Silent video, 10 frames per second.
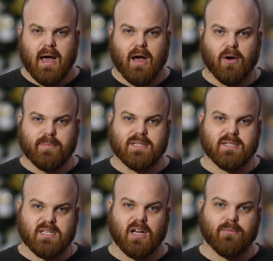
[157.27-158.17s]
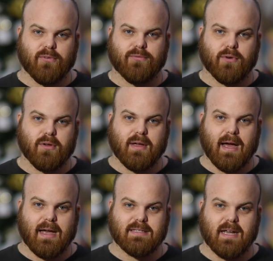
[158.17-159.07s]
I hope this is helpful for you
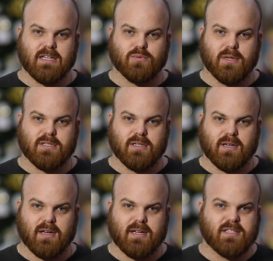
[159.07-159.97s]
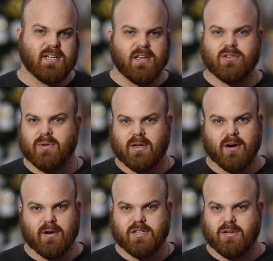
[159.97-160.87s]
guys, and I just want to continue to
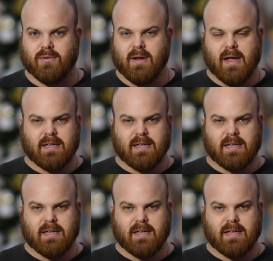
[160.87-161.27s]
encourage you